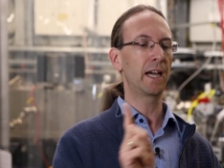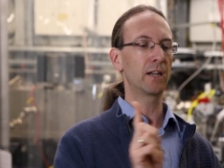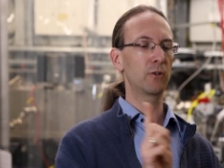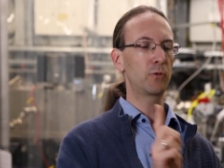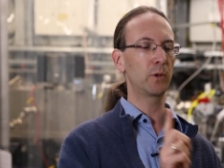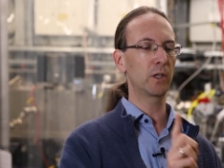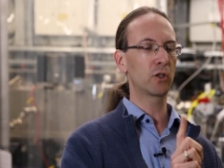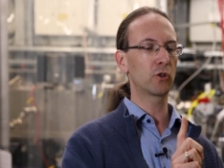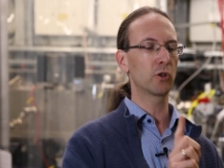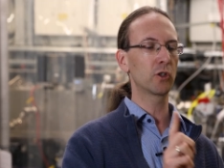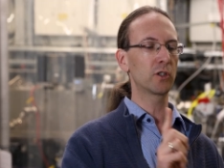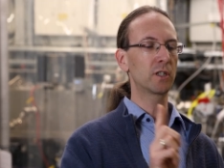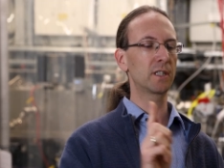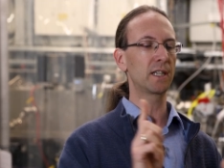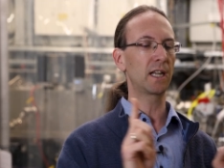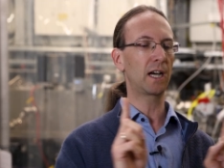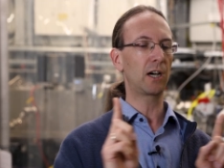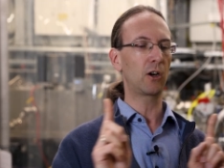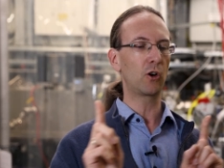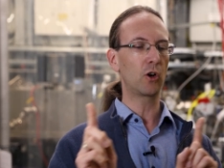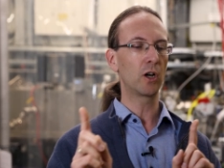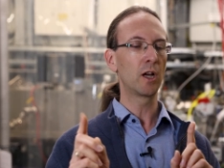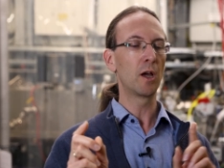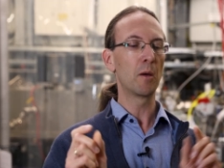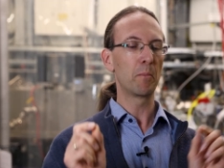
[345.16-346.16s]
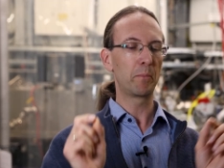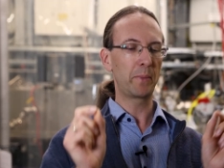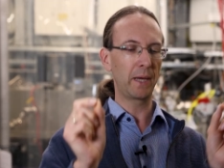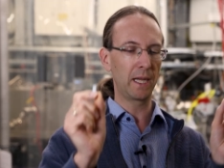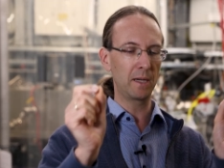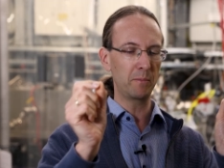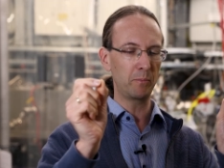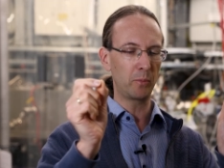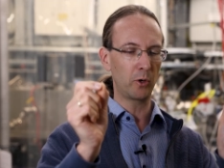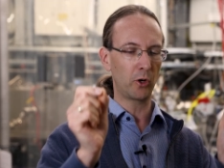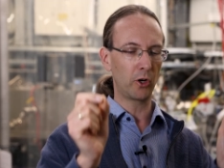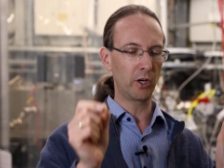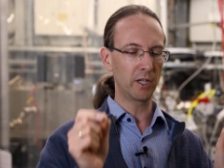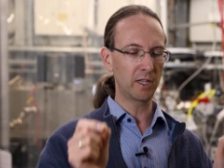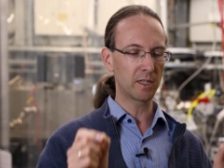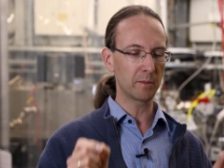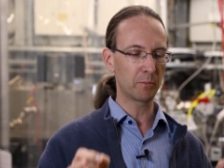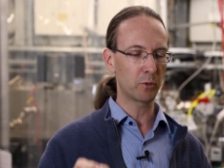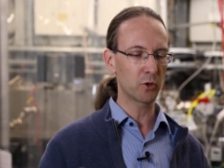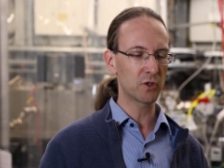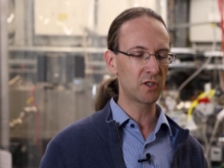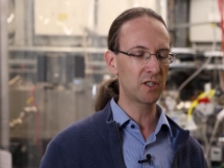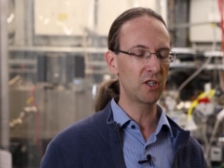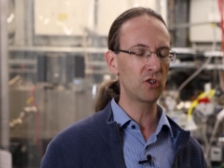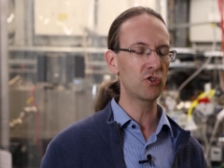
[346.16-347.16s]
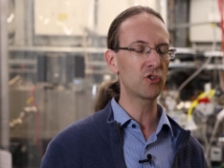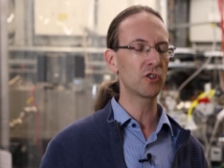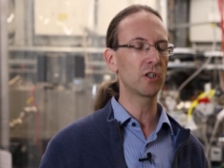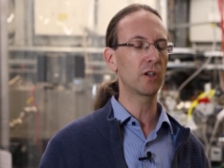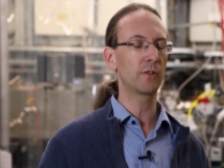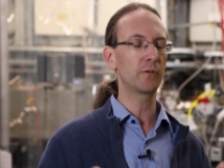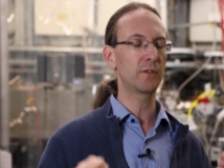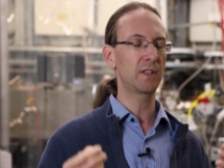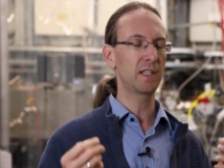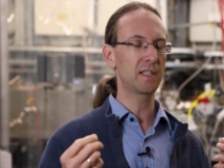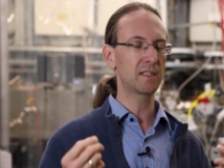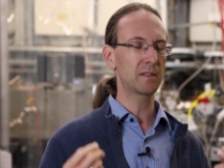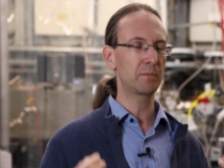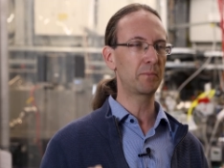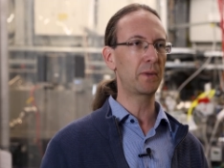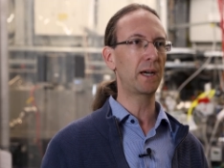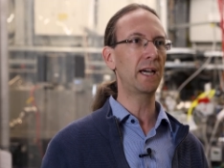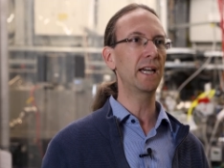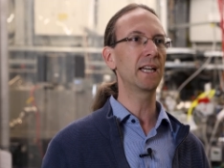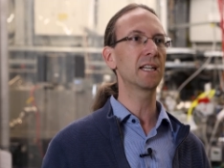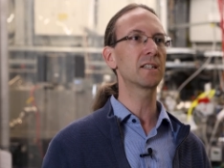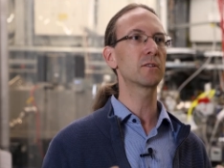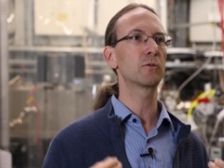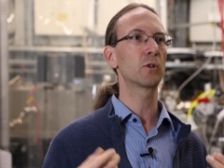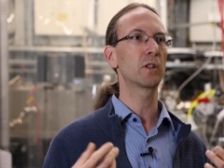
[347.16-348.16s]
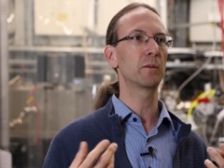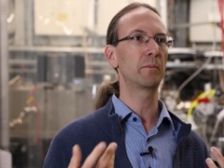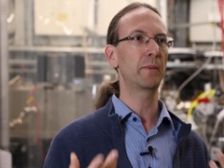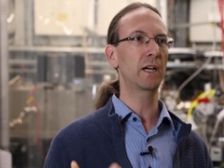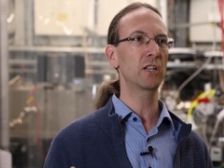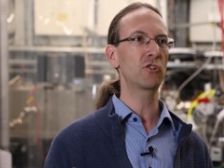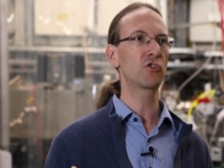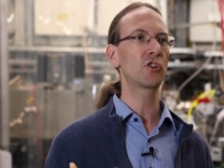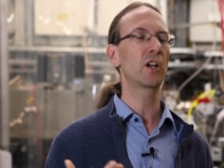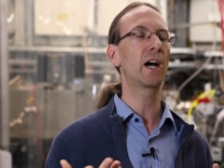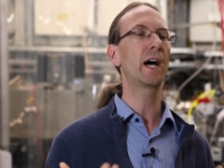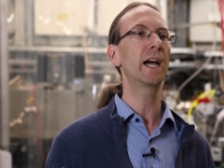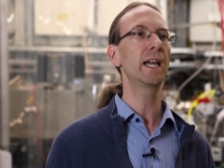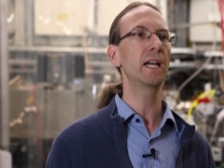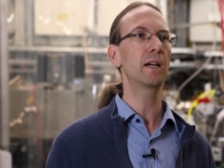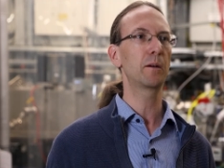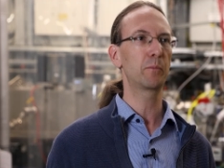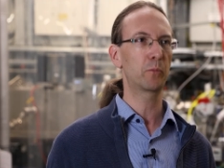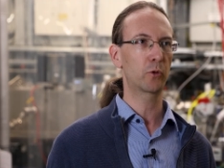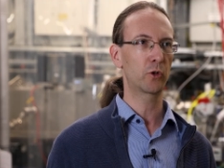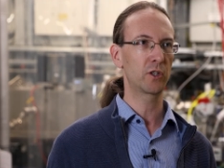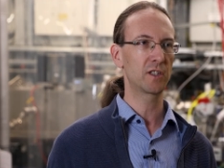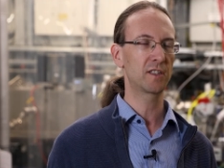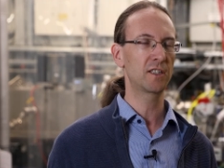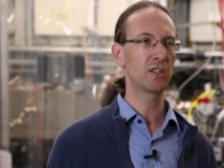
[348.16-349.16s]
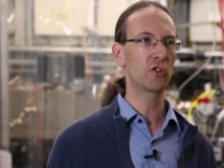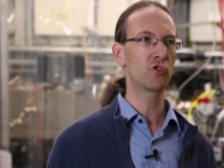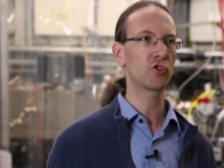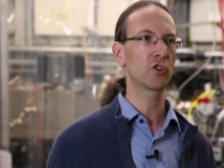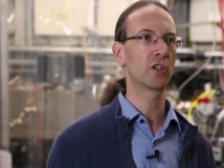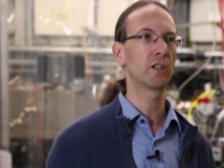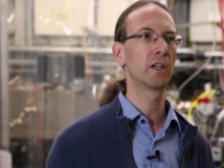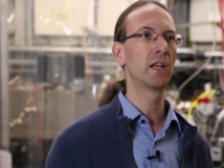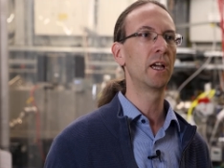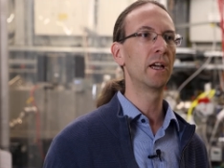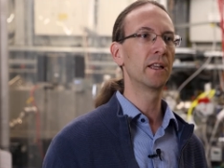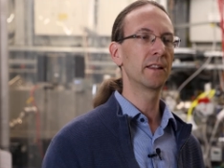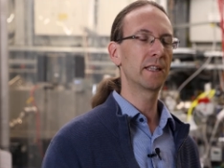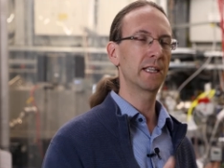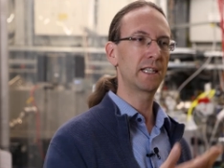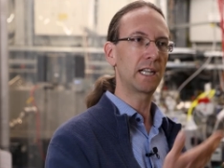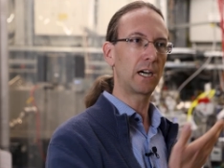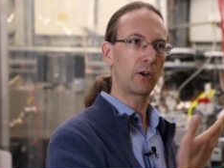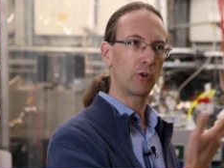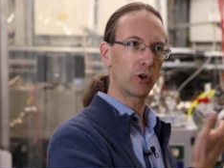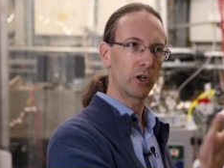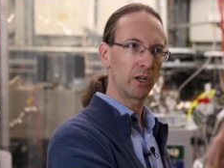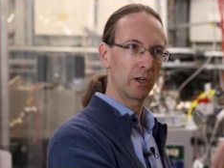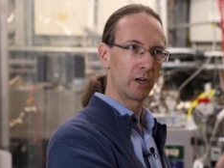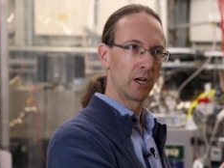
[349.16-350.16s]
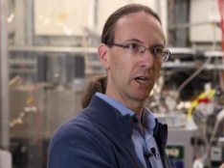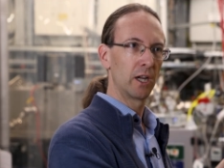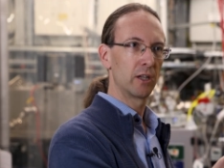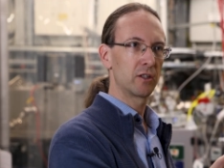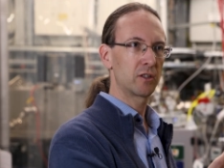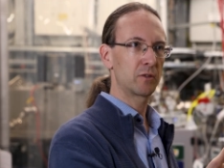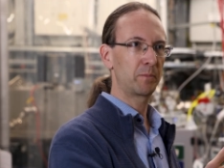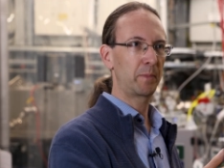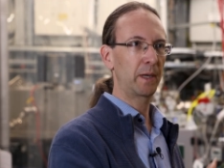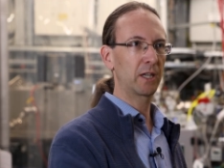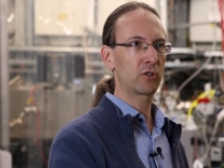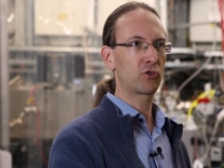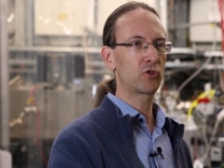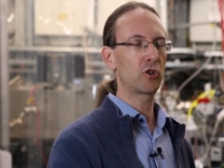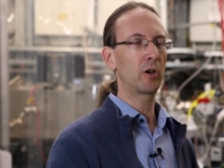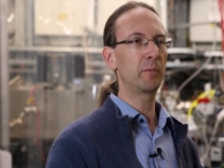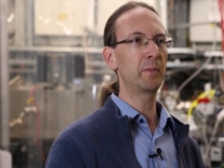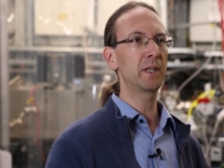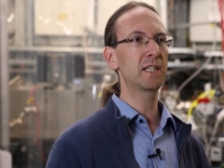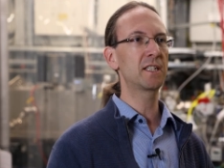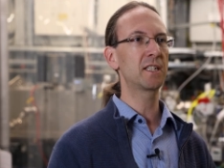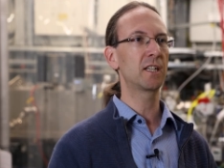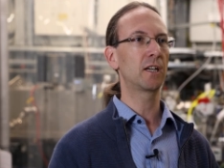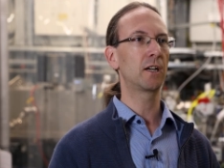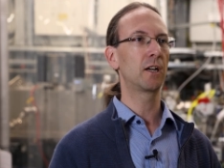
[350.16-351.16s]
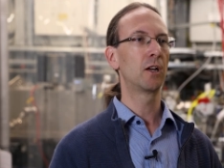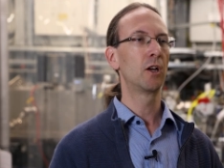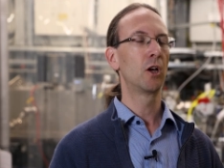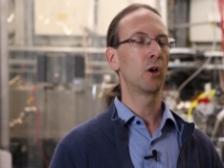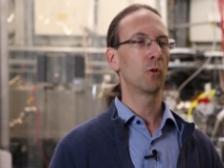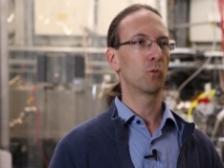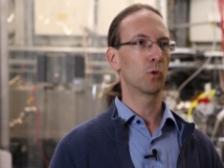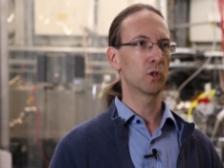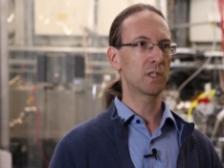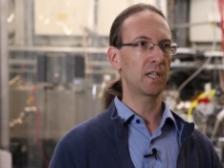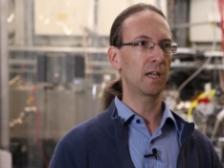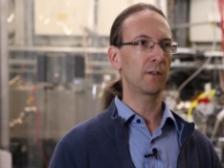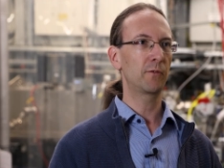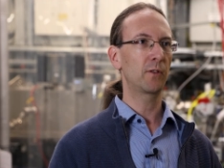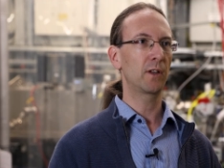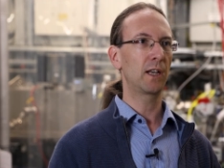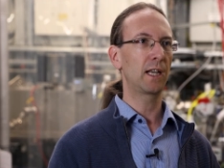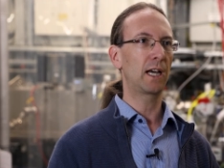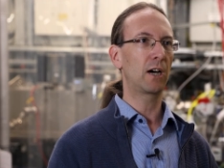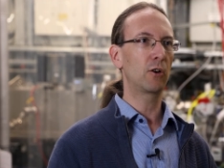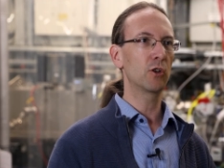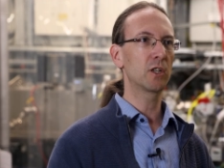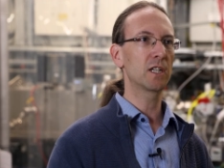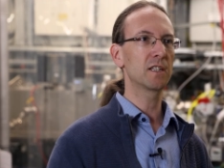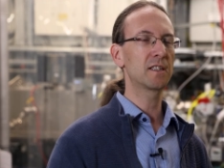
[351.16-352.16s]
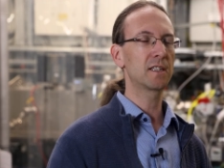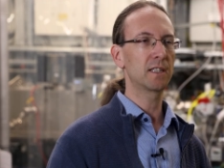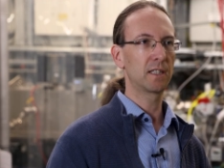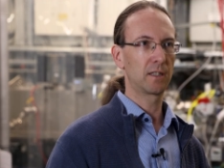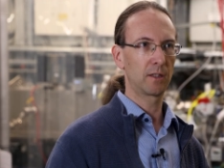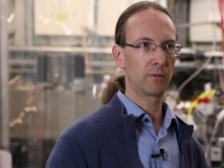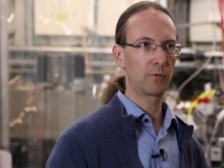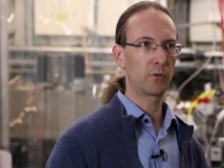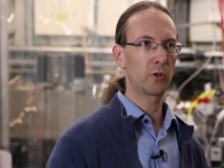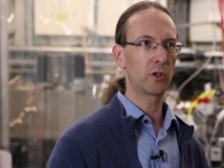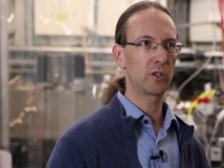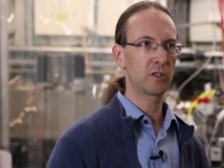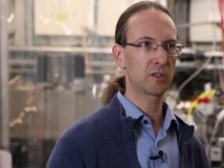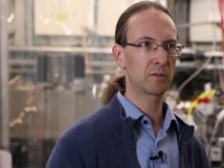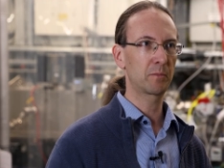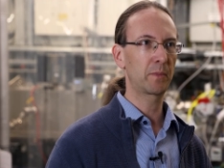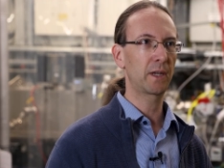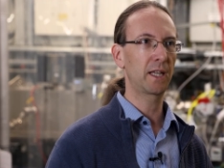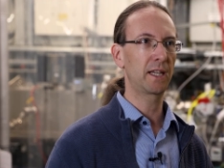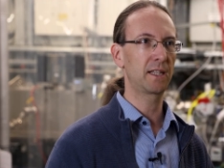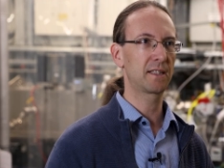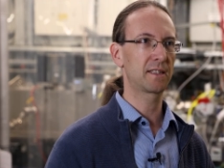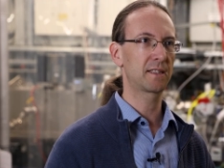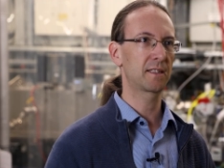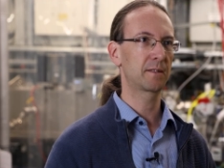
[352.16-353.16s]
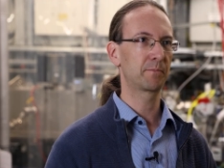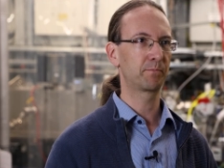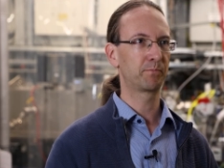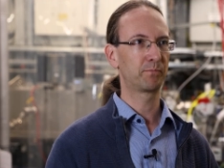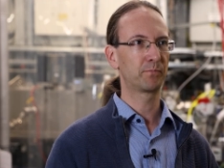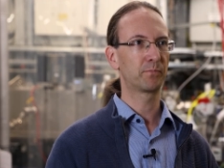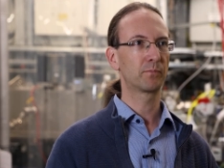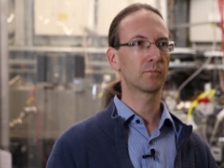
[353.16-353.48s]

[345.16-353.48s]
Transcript: and we could now pinpoint the position of these spikes with a much higher precision that our spectrometer would have allowed us in the first place.